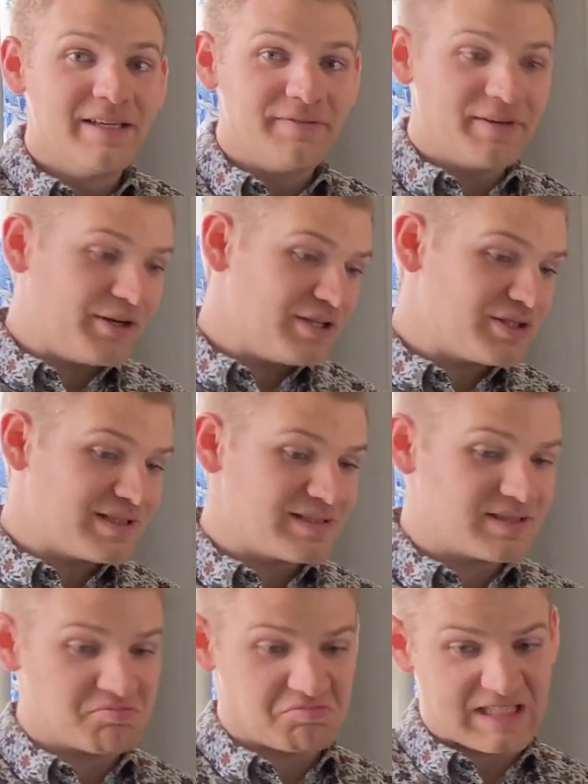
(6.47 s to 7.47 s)

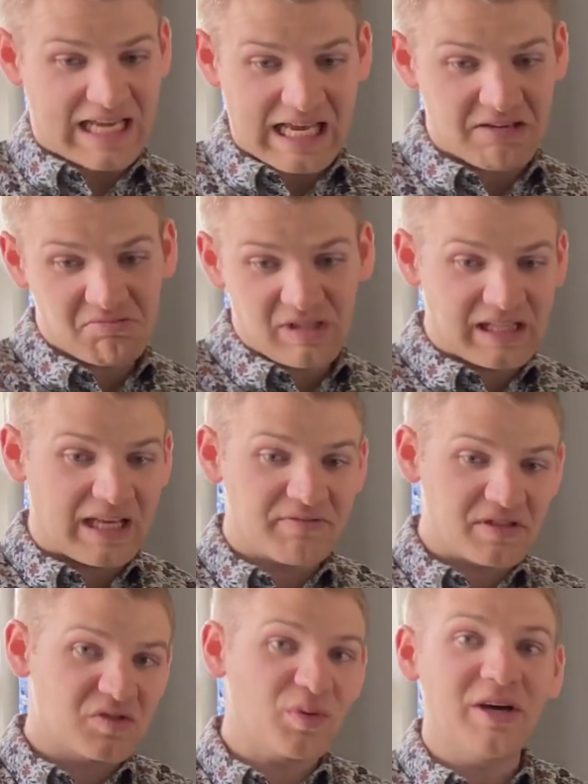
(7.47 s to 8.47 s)
Variations 10,
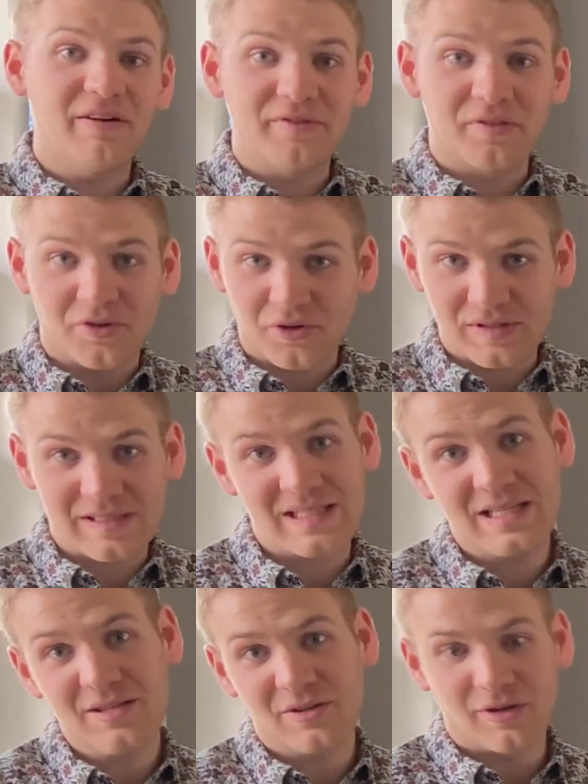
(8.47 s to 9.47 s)
11, 12, and
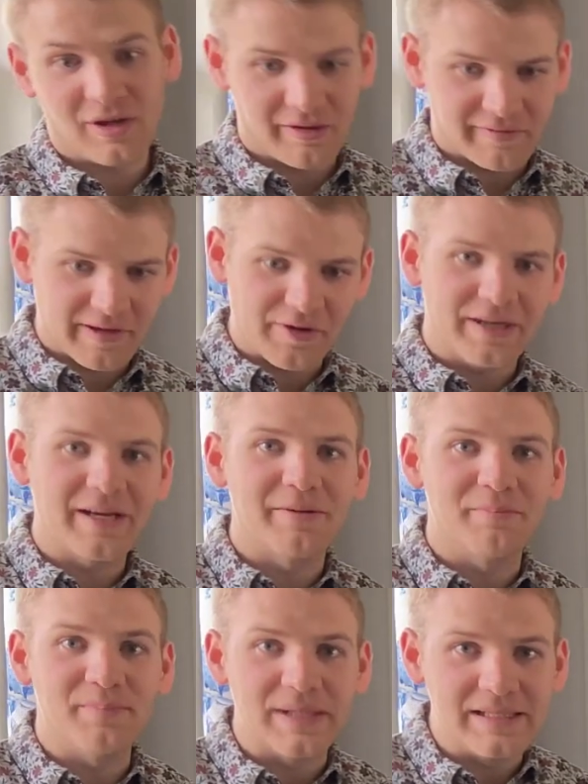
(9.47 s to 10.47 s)
13 are all very
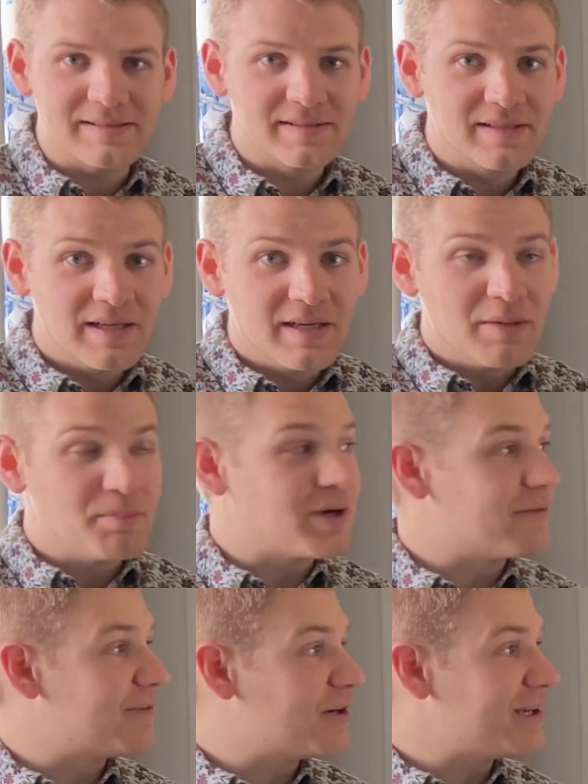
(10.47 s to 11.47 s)
upbeat,
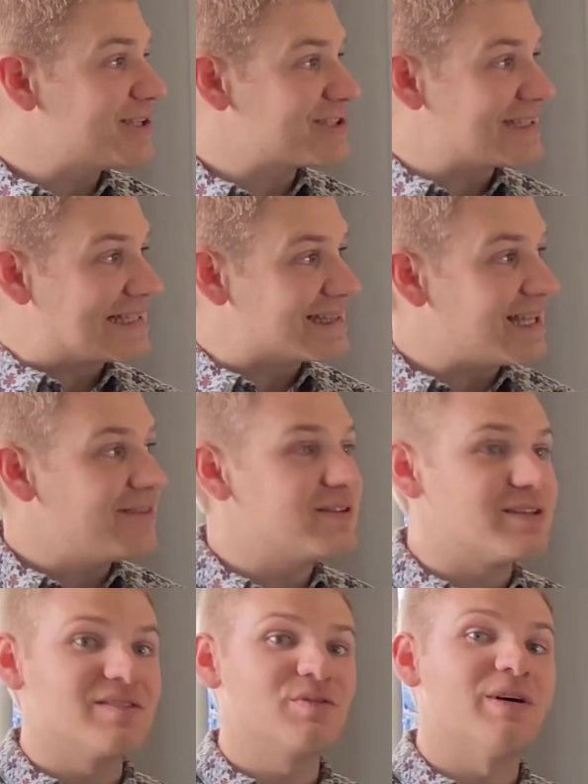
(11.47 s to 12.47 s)
but variation
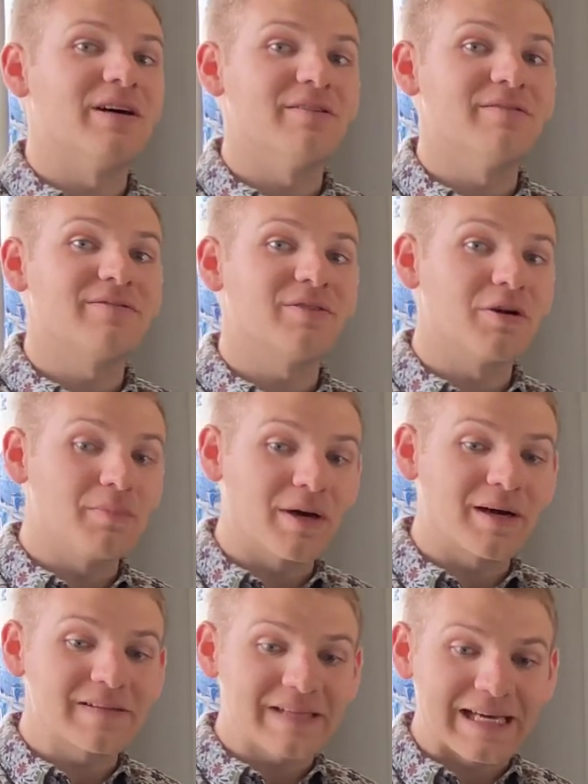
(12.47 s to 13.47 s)
11 and 12 are
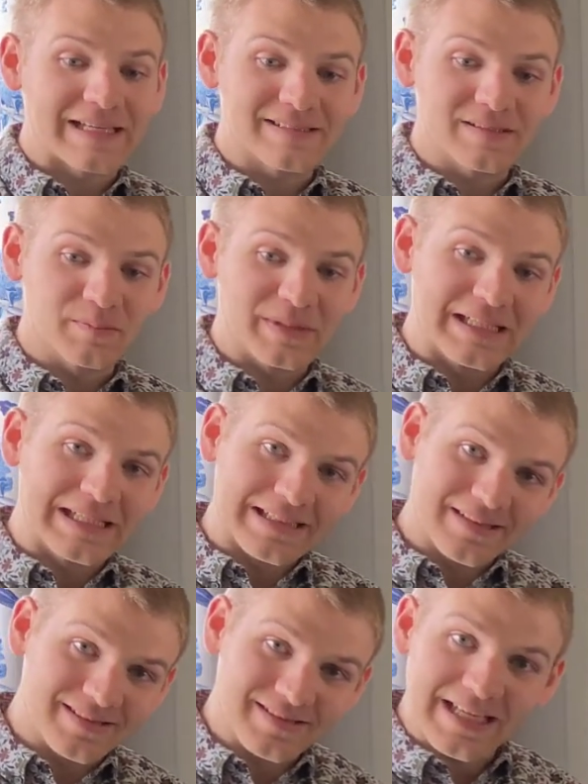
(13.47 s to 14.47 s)
marked as being
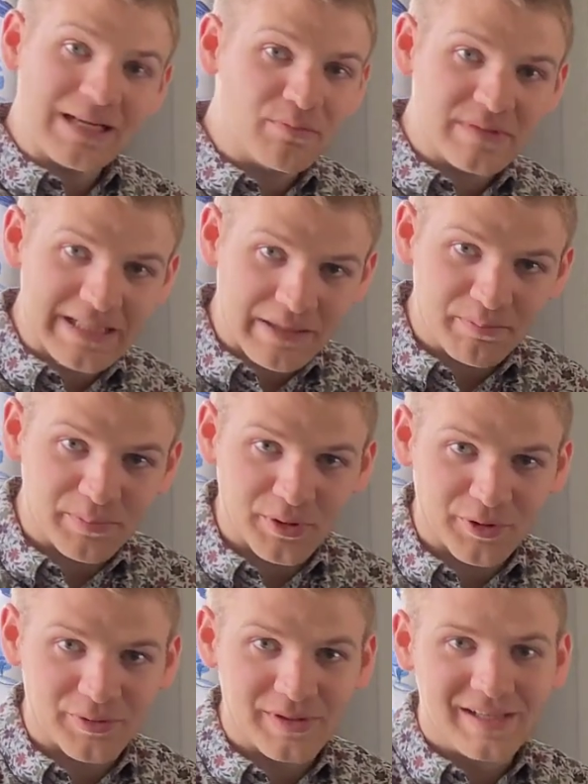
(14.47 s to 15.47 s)
in the same tempo.
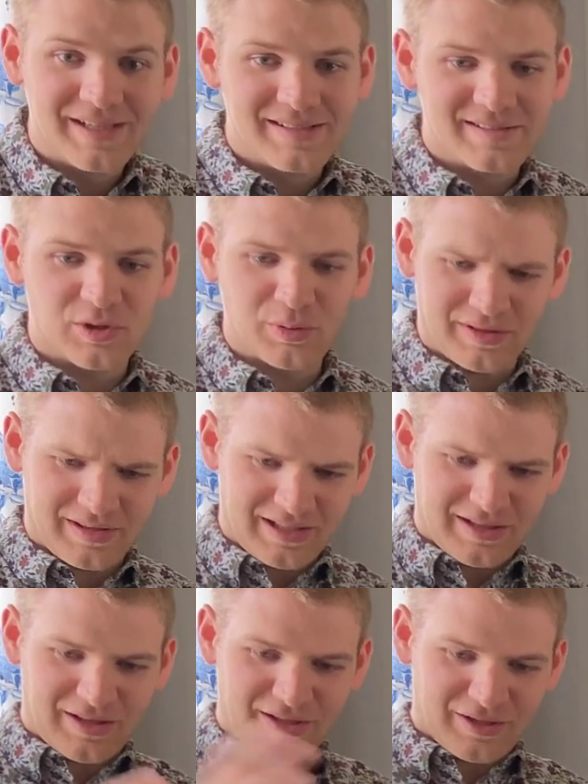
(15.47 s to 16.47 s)
So
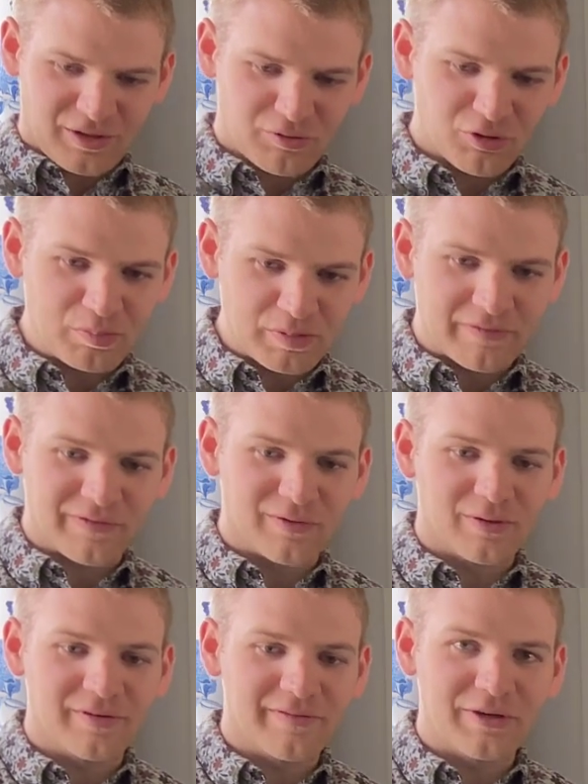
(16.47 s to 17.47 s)
within the group of
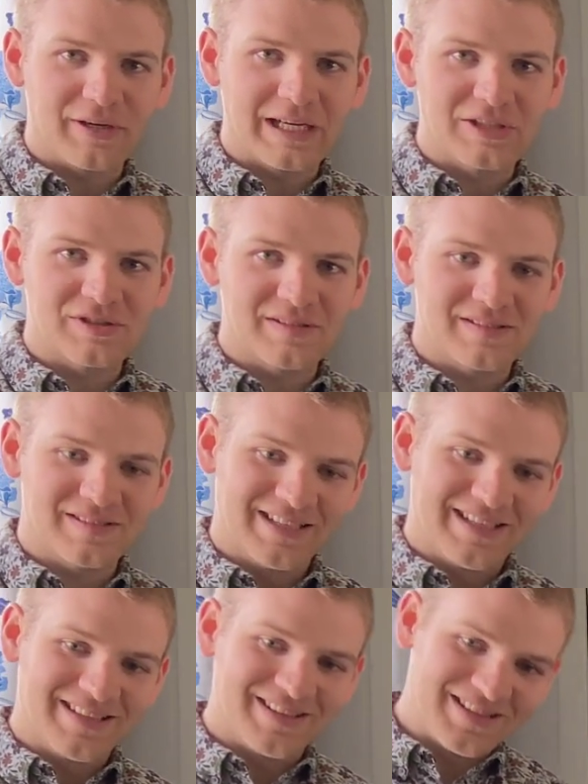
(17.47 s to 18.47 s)
four variations,
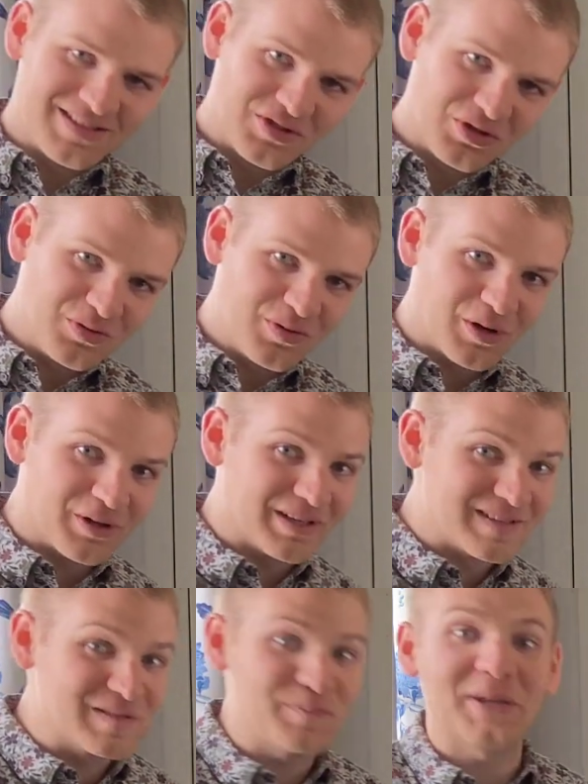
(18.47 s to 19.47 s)
these two are
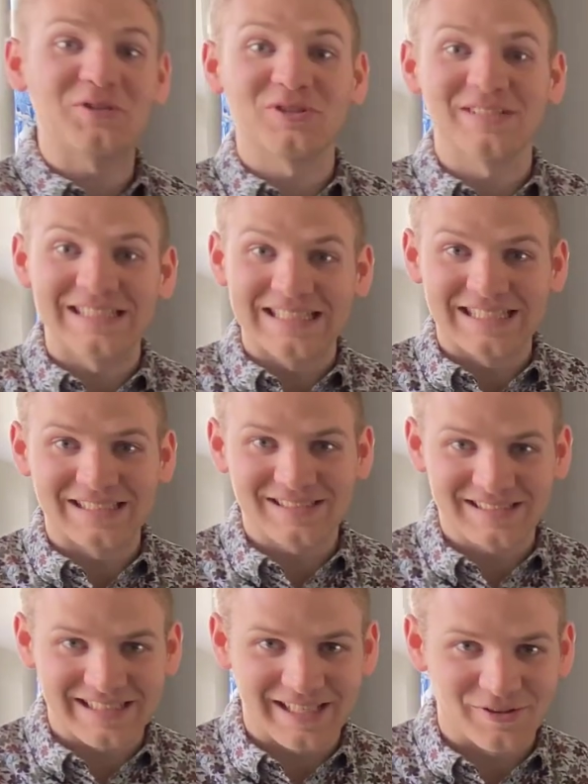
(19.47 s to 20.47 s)
especially
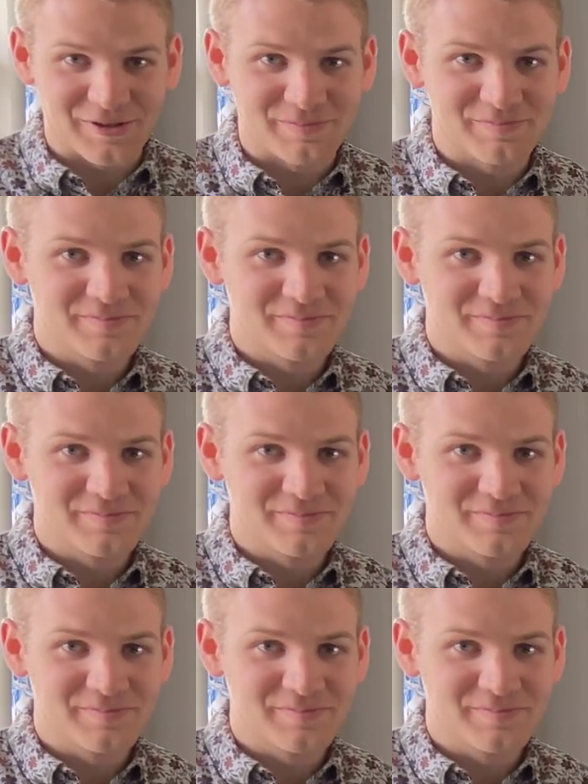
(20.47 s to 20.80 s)
linked together.